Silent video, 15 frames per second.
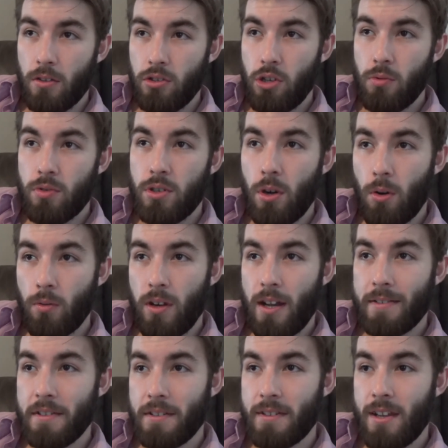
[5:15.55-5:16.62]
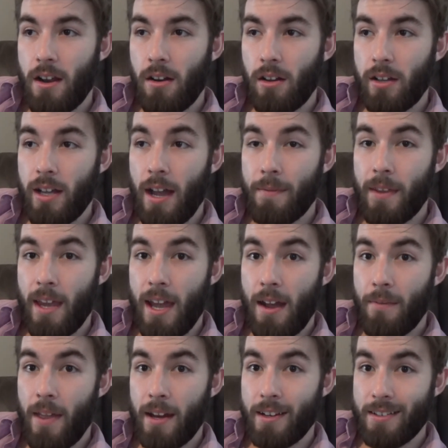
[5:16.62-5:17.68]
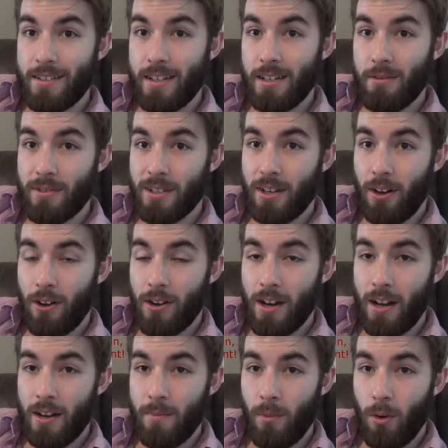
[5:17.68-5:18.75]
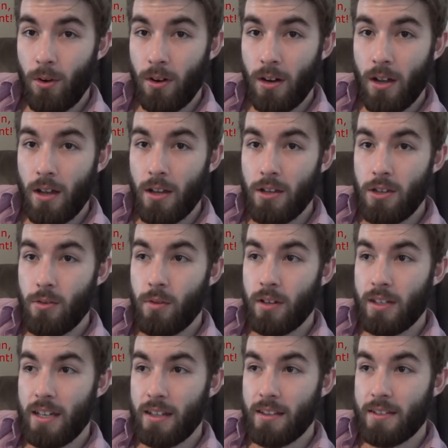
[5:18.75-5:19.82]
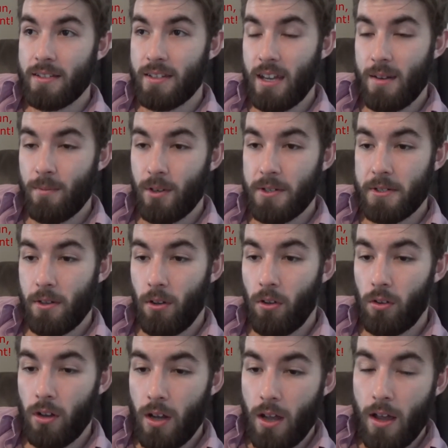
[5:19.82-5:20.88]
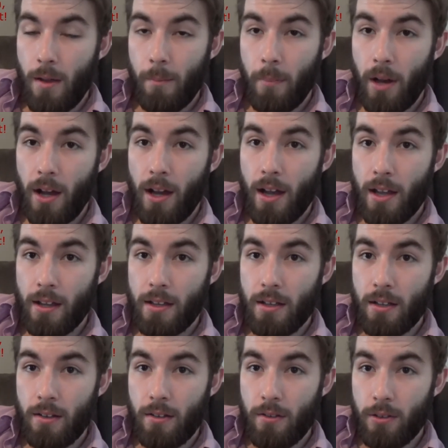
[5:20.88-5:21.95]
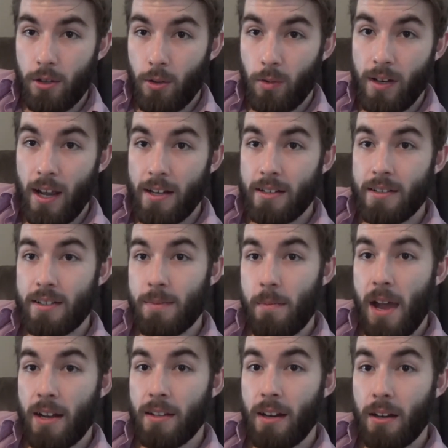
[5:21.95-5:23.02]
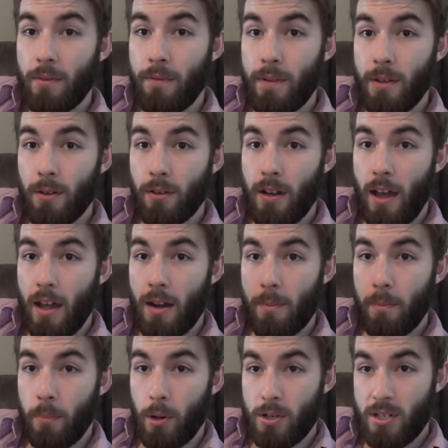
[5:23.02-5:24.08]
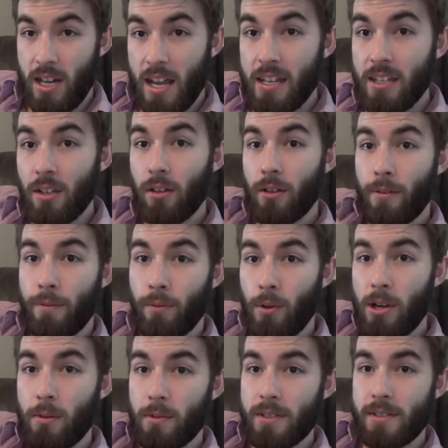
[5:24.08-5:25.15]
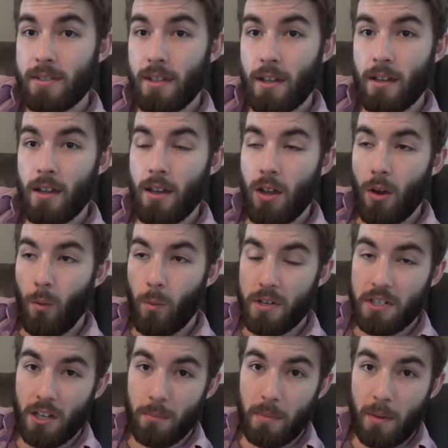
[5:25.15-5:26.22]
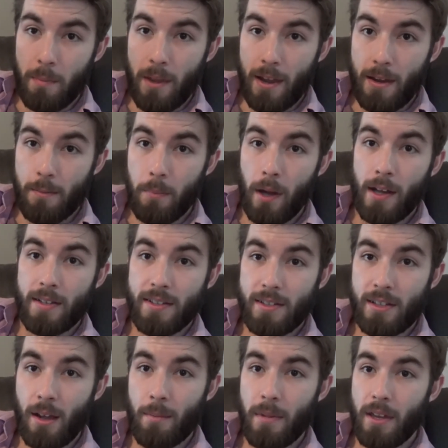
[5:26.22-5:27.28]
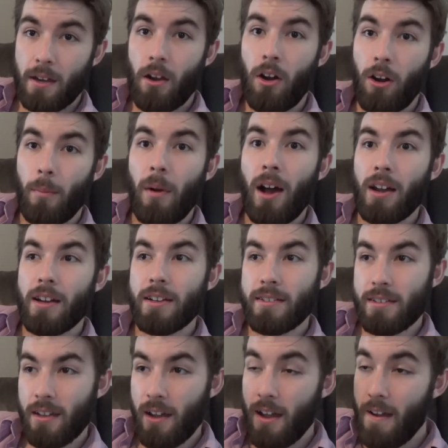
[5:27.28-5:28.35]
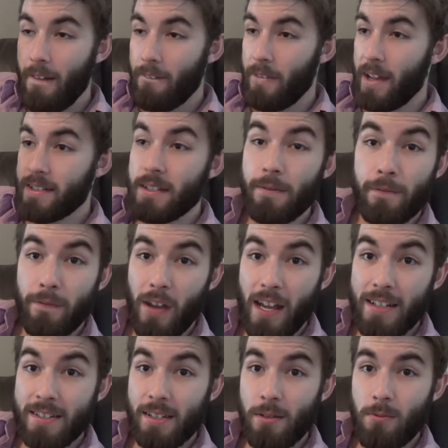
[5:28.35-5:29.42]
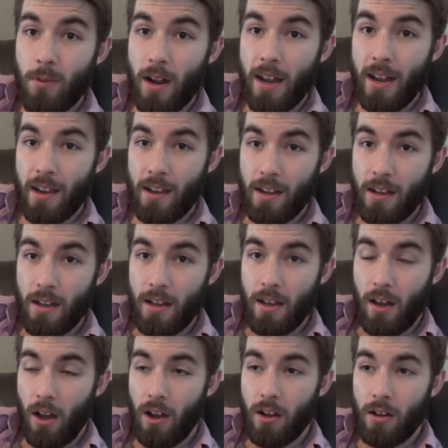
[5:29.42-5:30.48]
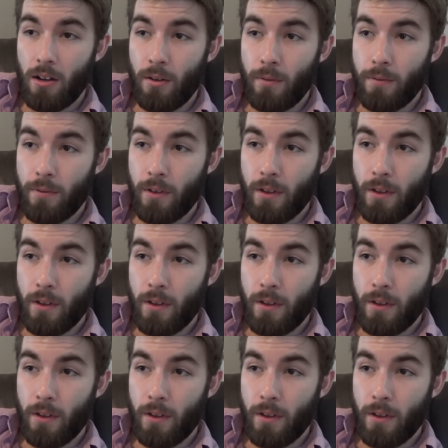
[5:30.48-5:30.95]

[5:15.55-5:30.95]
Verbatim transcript: you don't necessarily have to have that continuous current anymore. You can get the same result by creating this magnetic field at a particular frequency, which can be made by summing harmonics. That's a fancy way of